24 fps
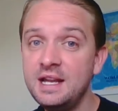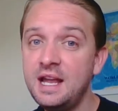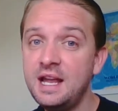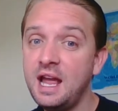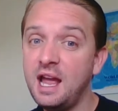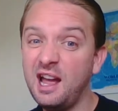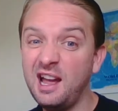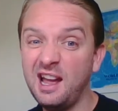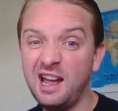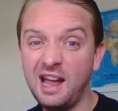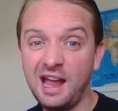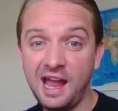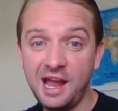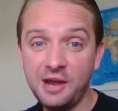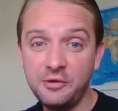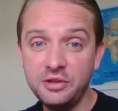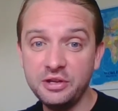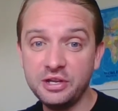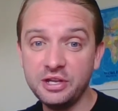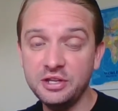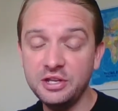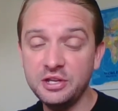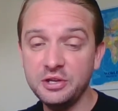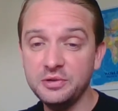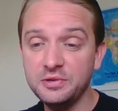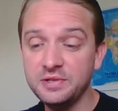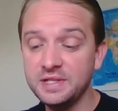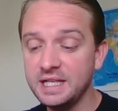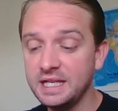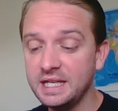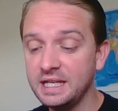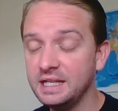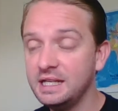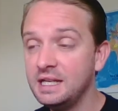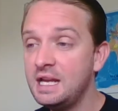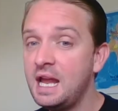how you can use
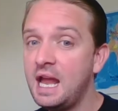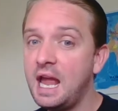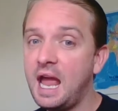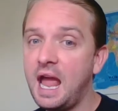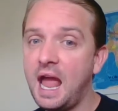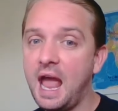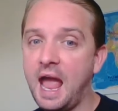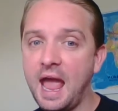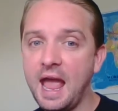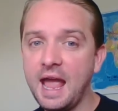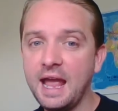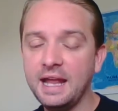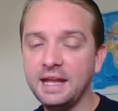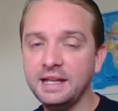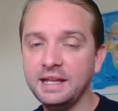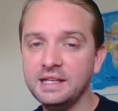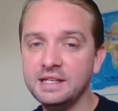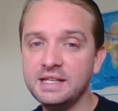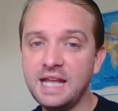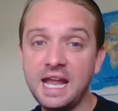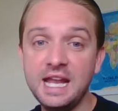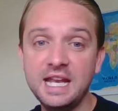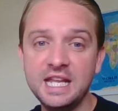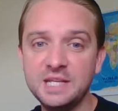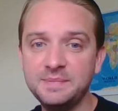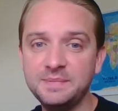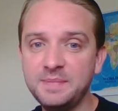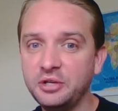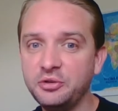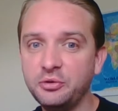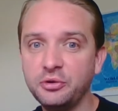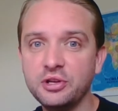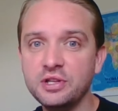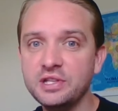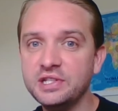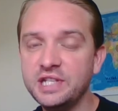it, and any
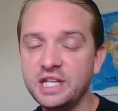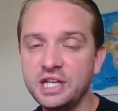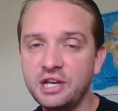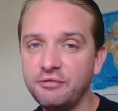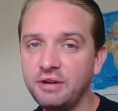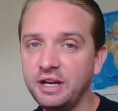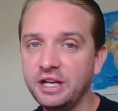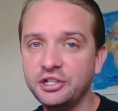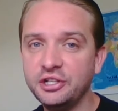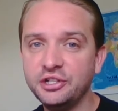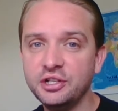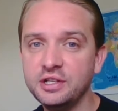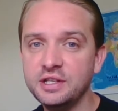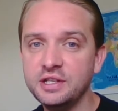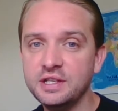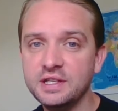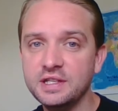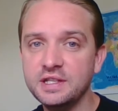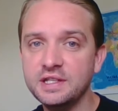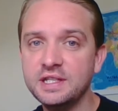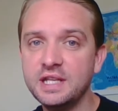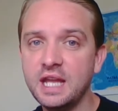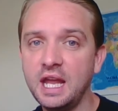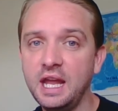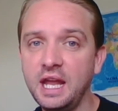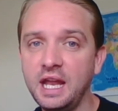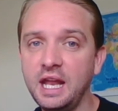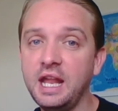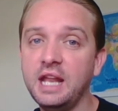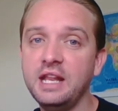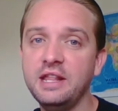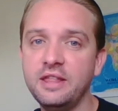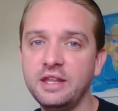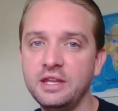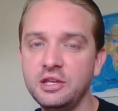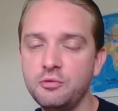special considerations,
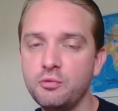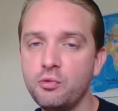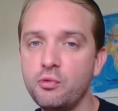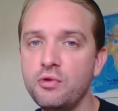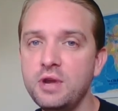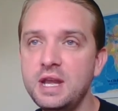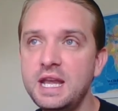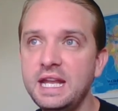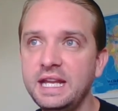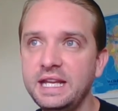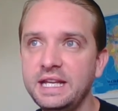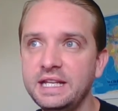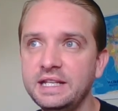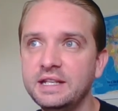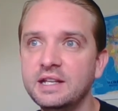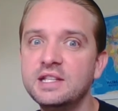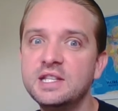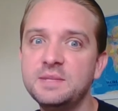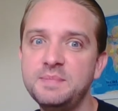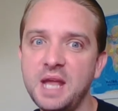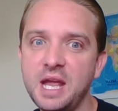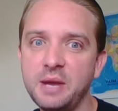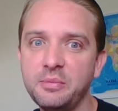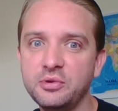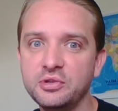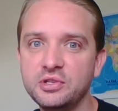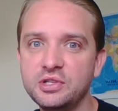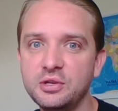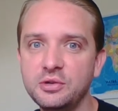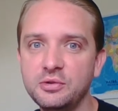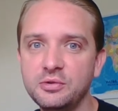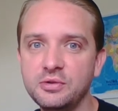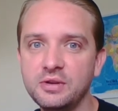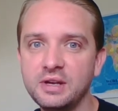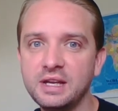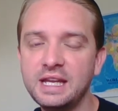anything you will need to be able
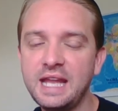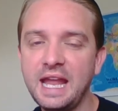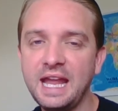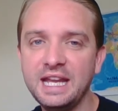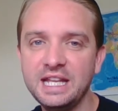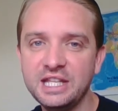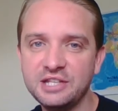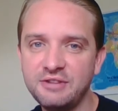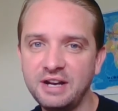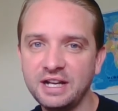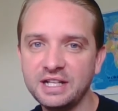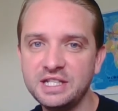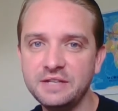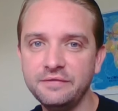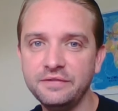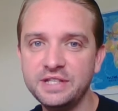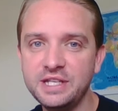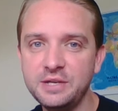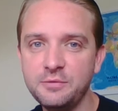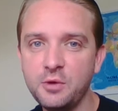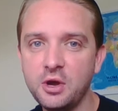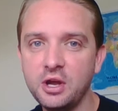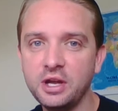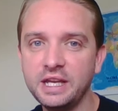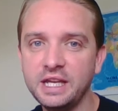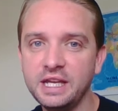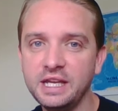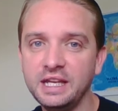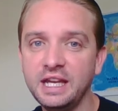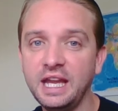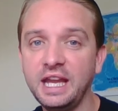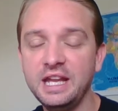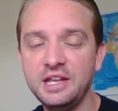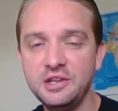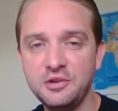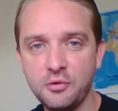to get interactivity working
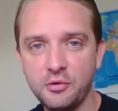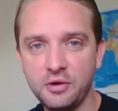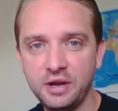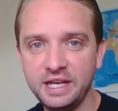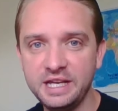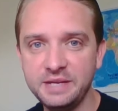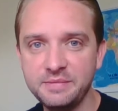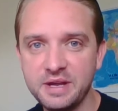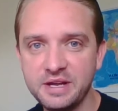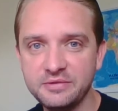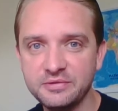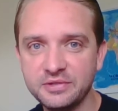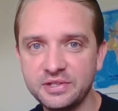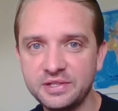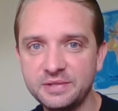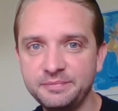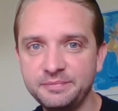in your emails.